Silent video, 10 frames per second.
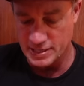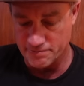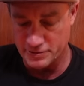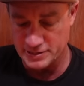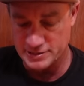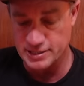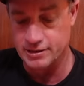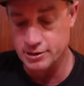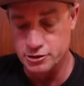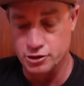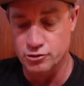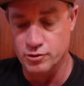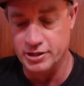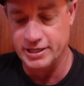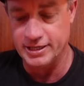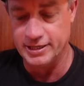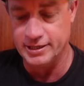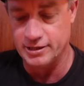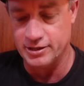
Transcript: That being said, there's two on here.